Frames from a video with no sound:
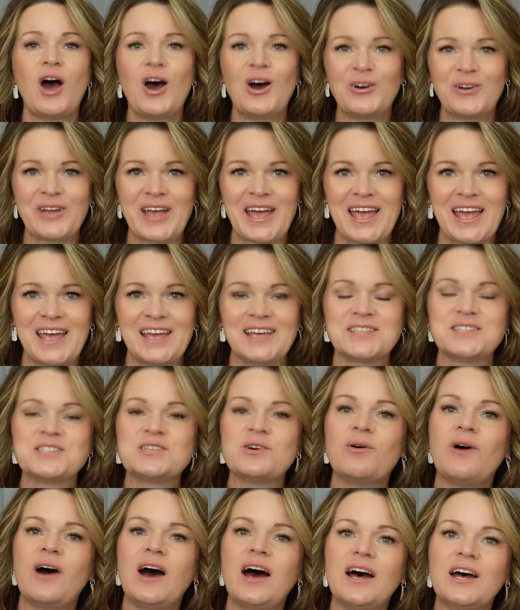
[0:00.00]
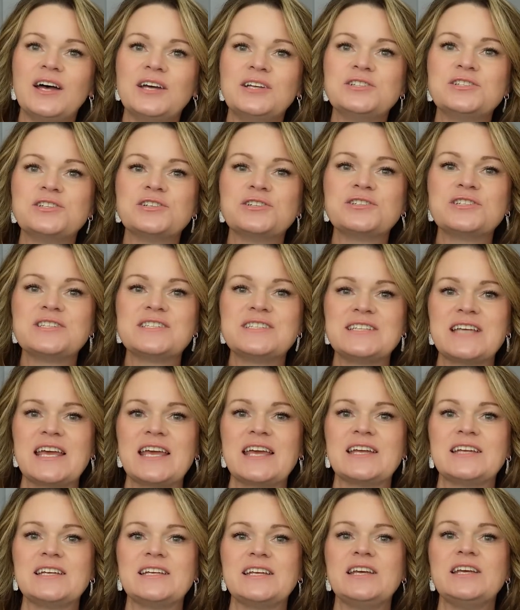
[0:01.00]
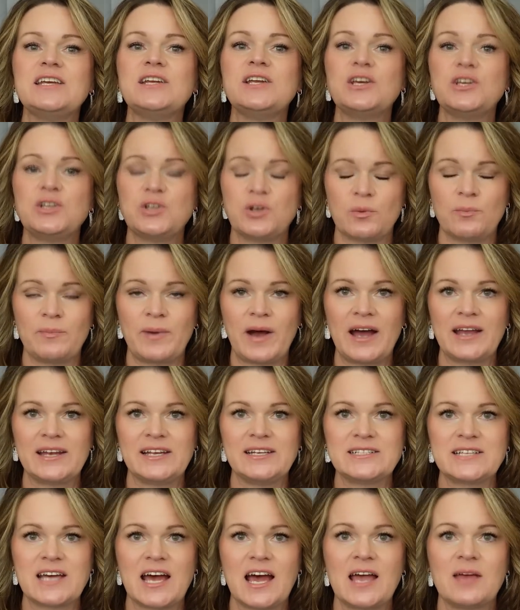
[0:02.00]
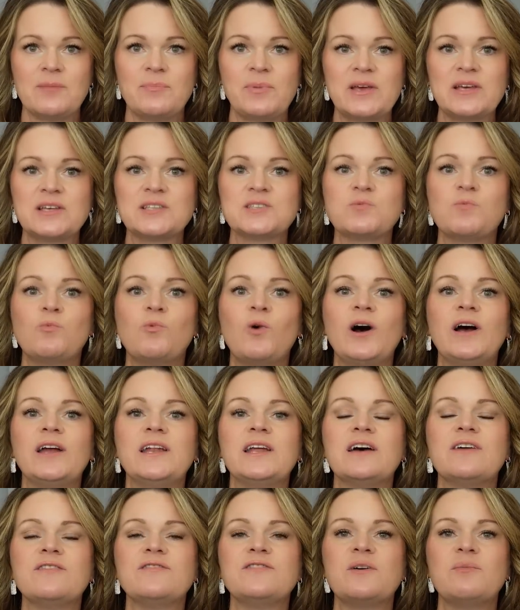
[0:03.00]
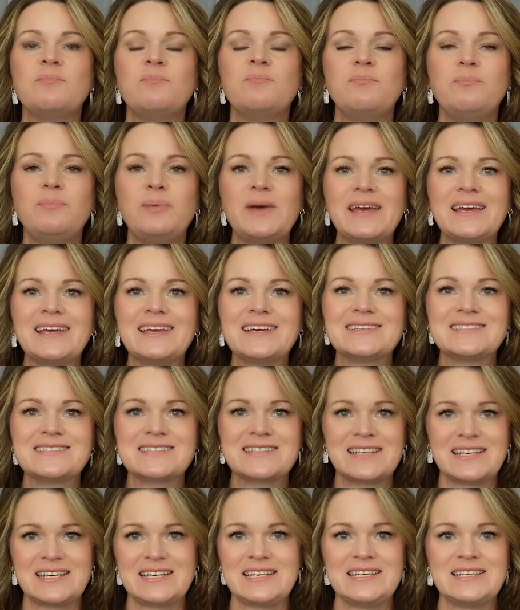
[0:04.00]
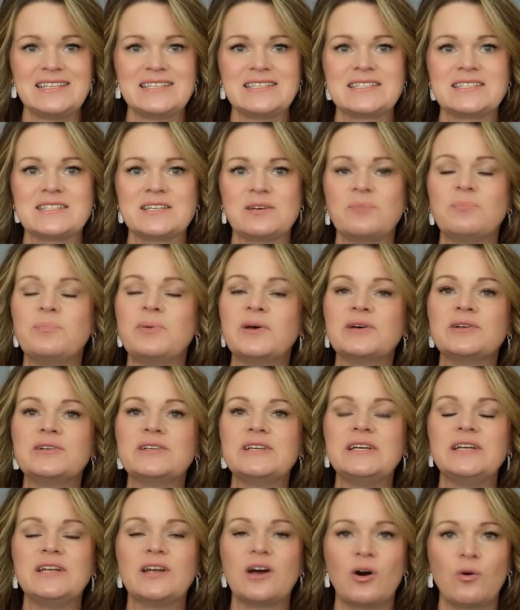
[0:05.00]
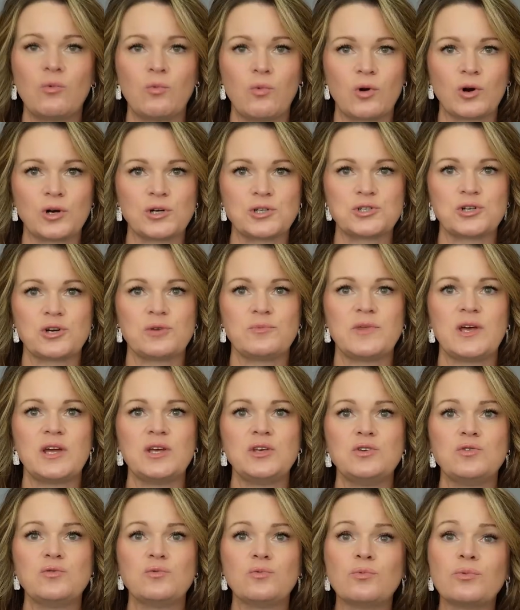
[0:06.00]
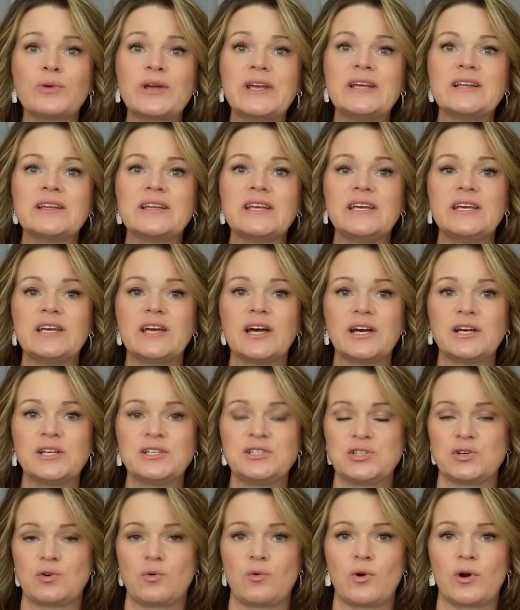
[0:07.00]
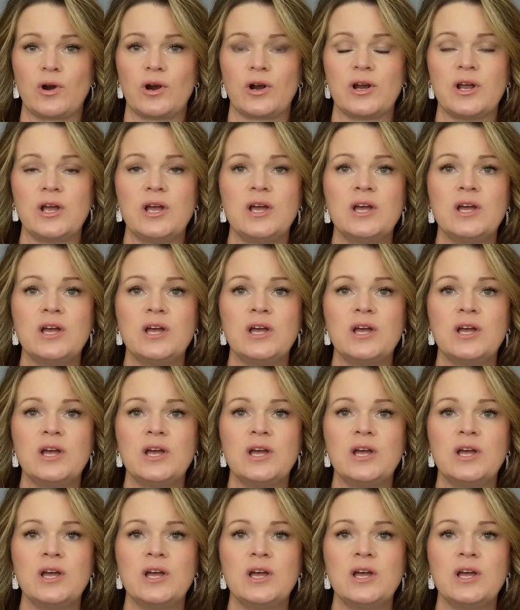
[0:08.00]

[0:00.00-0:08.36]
Okay, so understanding your body type is one of the biggest keys to building a wardrobe that you really adore.